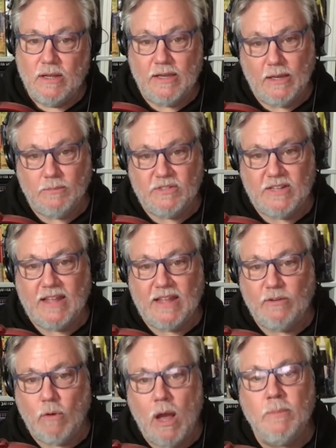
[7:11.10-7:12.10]
Kim
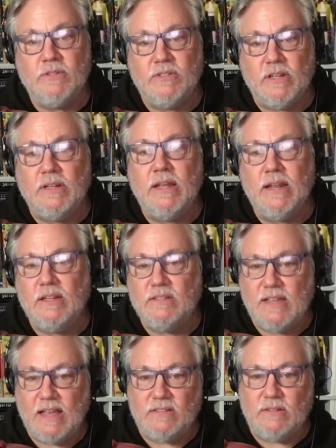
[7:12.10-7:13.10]
Stanley Robinson, in
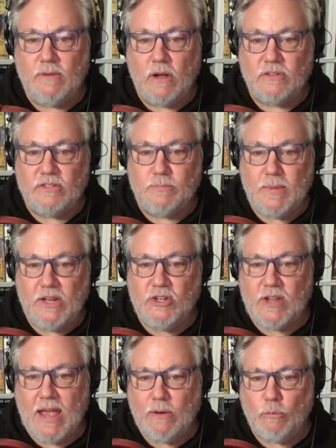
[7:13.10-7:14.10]
his guest of honor
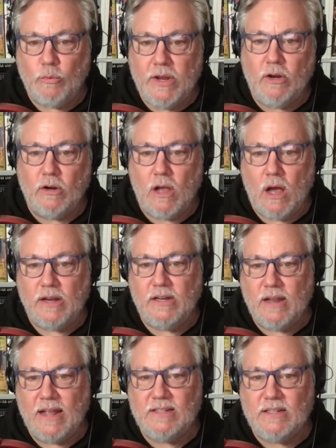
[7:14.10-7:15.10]
speech at ReaderCon
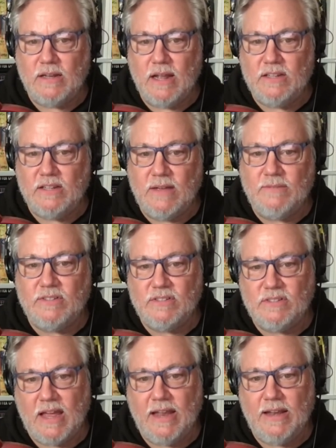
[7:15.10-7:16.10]
in 1997,
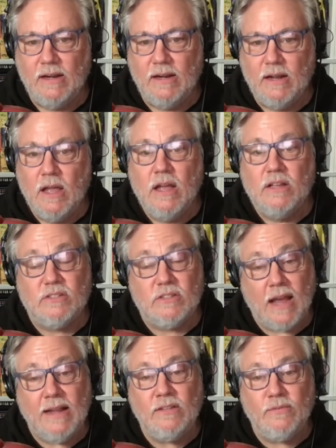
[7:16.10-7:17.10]
said,
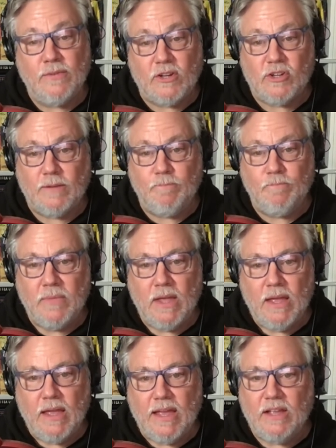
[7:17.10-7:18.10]
Science fiction
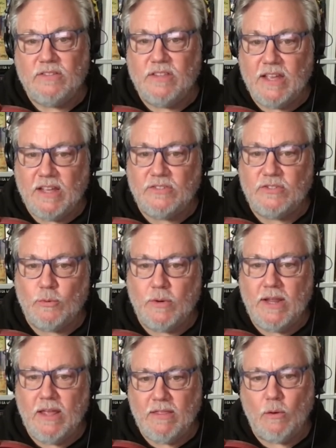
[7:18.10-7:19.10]
is the
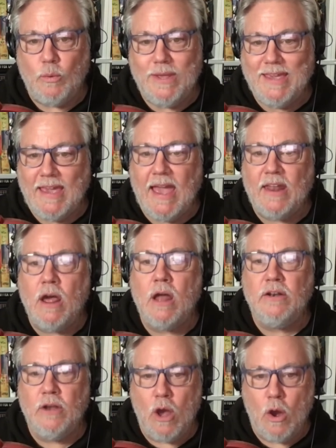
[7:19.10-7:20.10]
history that we
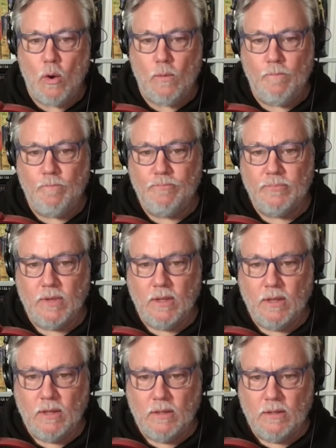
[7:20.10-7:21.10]
cannot know
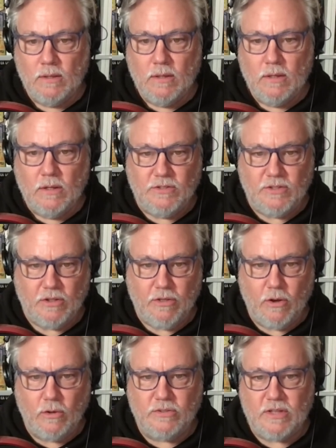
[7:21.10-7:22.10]
to
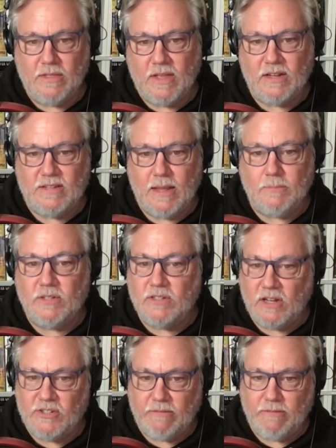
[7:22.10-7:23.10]
those that attempt to
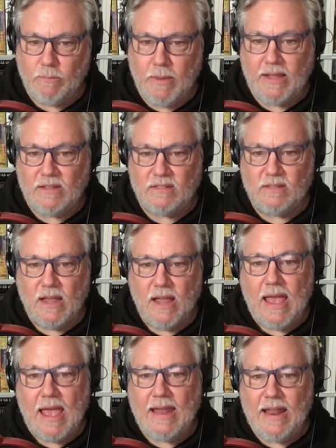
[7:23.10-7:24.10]
touch every base
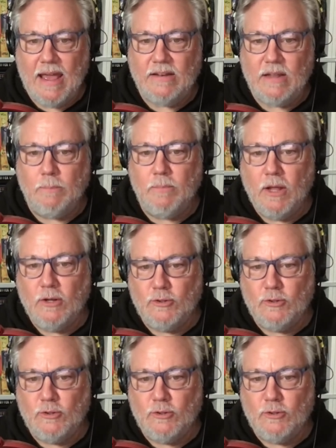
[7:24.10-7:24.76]
and end up